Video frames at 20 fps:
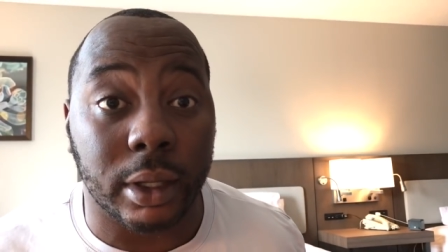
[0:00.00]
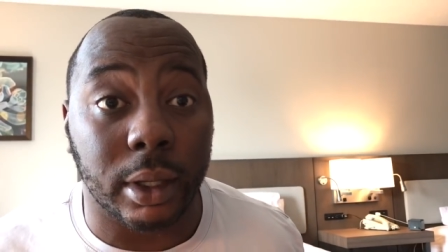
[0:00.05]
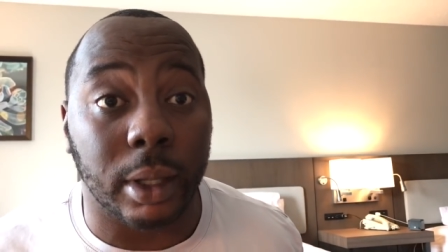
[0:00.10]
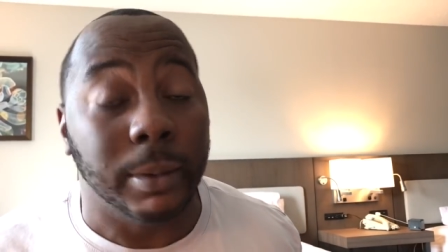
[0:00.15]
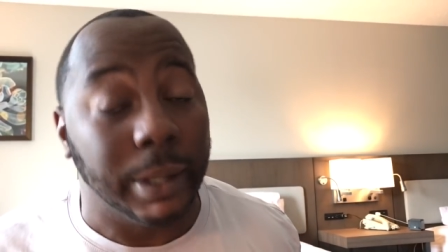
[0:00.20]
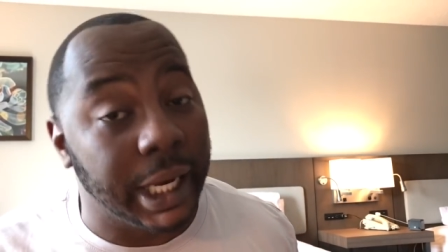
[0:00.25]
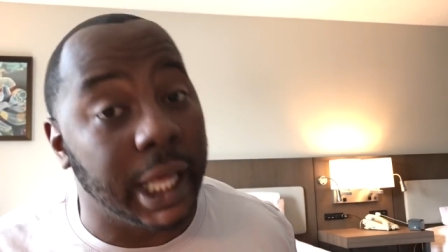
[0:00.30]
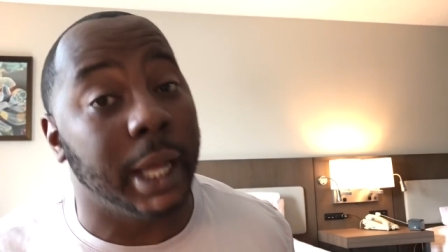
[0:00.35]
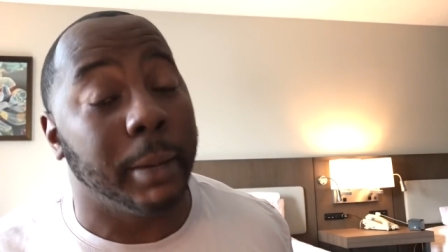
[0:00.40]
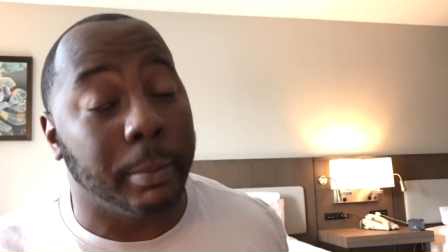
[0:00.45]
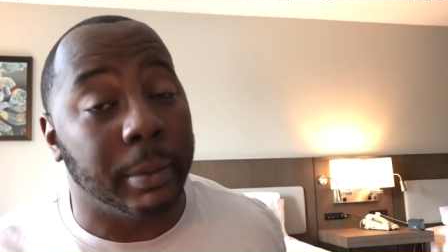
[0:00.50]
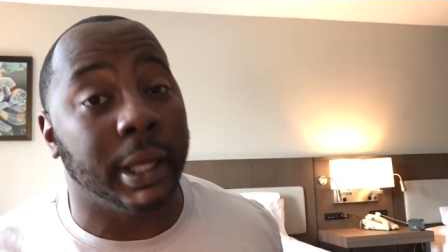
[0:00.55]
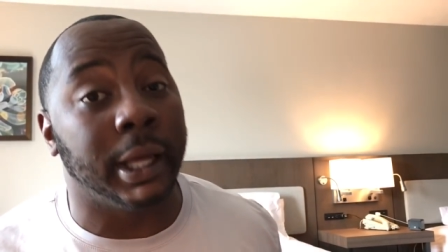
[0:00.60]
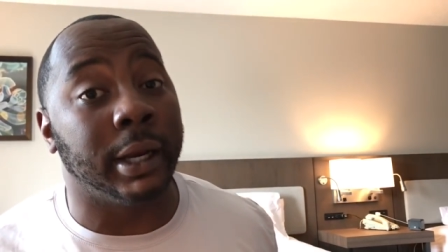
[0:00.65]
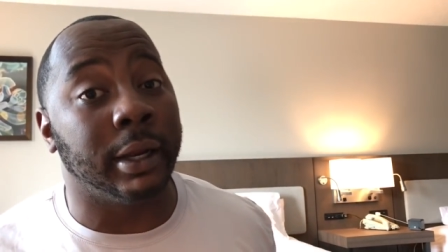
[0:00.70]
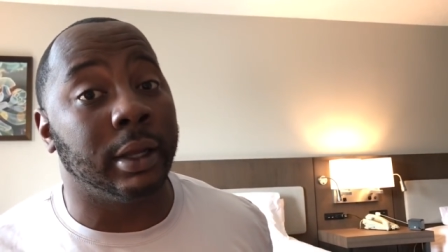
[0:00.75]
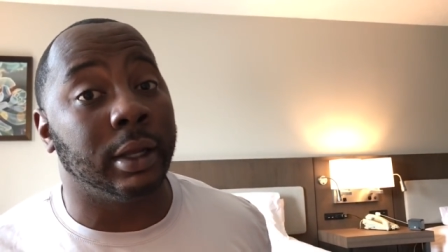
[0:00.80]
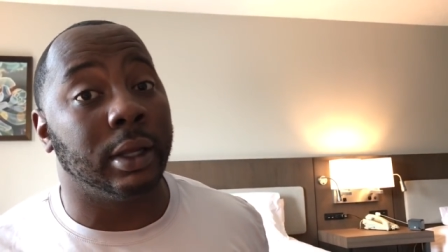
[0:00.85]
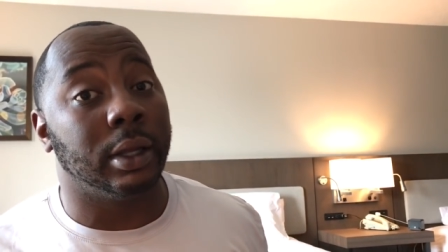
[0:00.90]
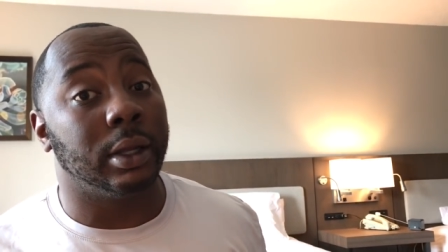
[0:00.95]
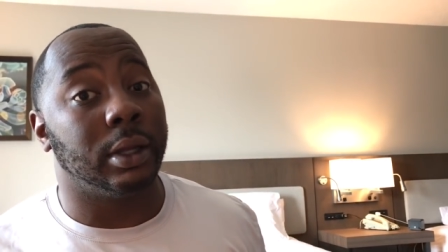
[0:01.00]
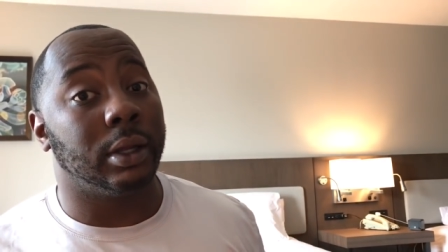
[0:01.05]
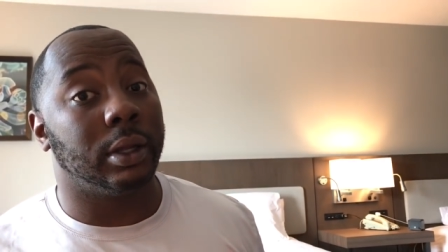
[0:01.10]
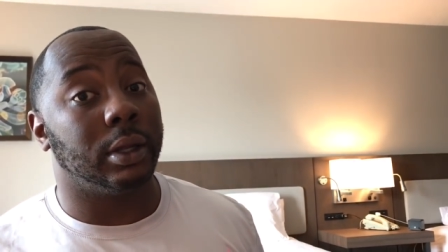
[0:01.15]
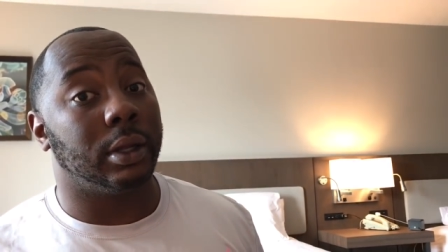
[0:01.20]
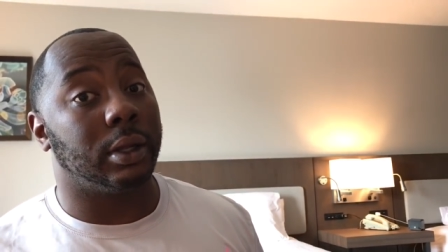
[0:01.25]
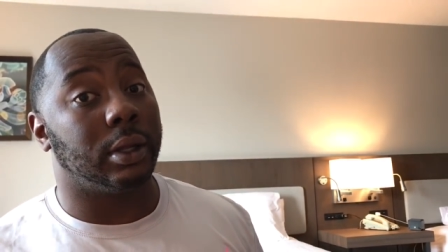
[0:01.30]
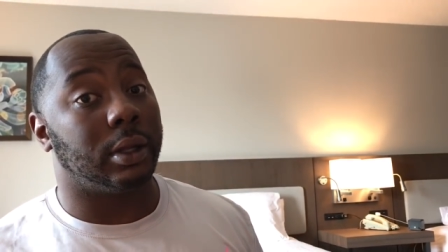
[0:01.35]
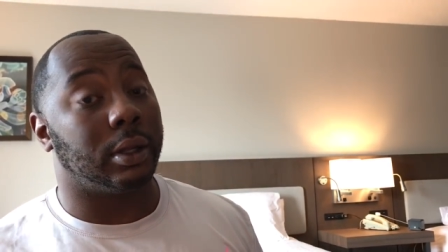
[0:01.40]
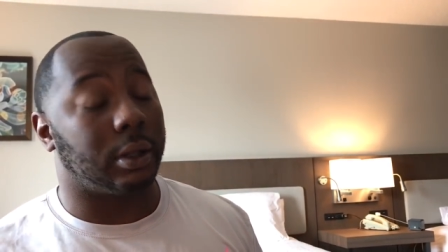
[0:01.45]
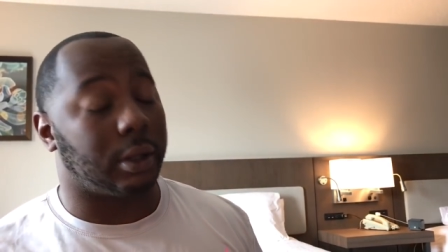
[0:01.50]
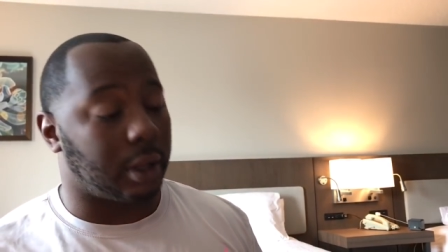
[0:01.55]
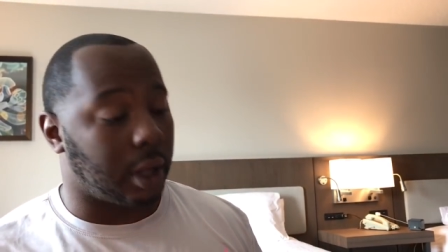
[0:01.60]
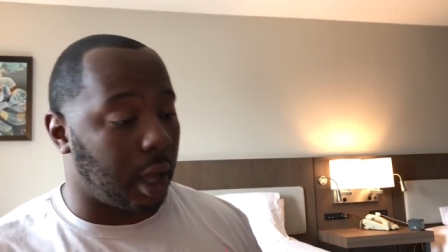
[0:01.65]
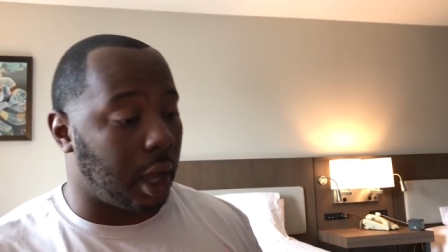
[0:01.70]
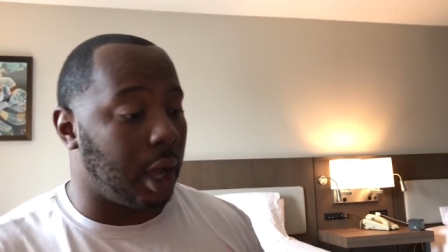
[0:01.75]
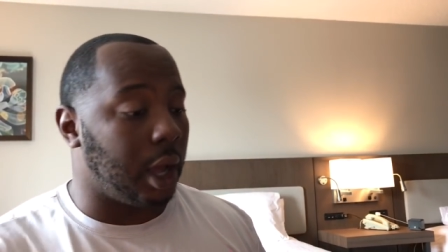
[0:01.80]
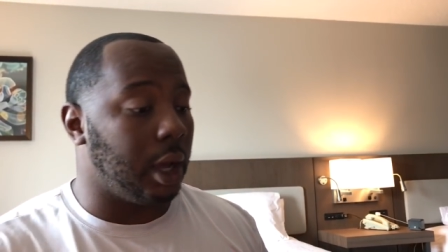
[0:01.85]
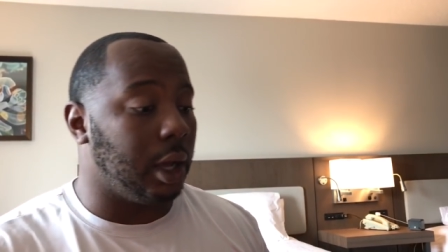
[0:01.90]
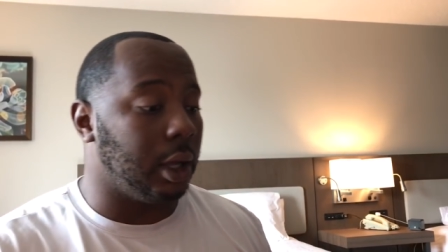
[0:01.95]
I'm lit, buddy.
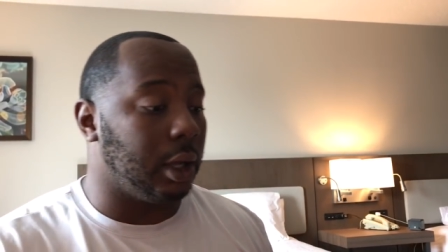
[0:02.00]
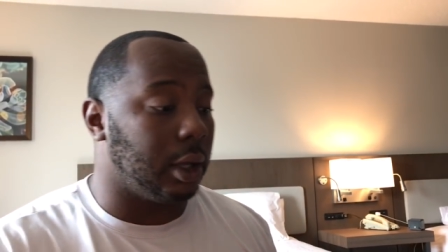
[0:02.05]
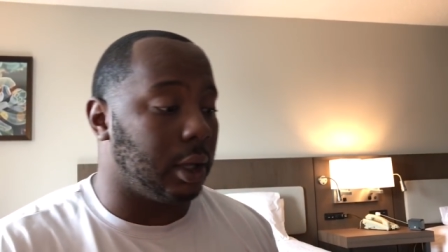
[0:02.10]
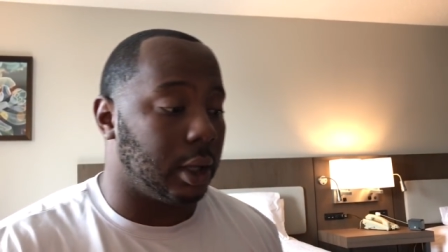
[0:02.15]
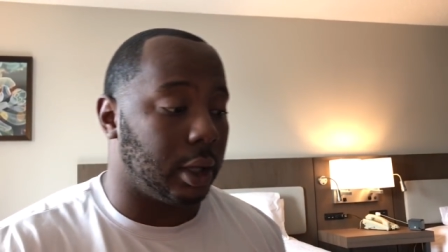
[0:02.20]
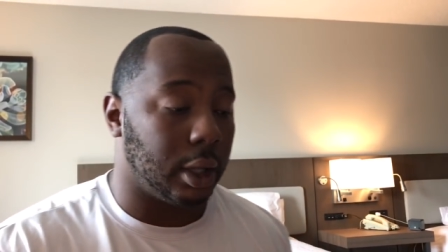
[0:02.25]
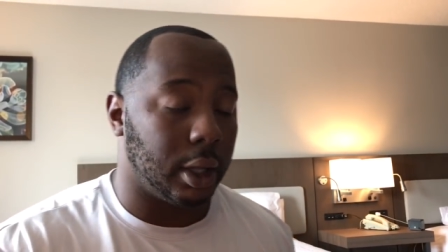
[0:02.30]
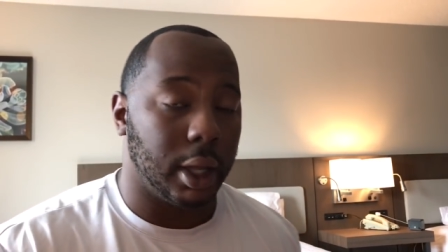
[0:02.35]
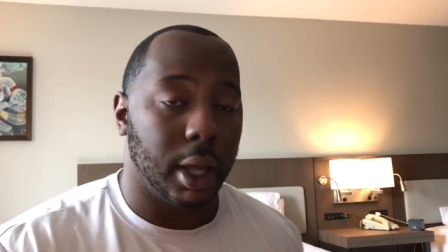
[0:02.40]
Alright.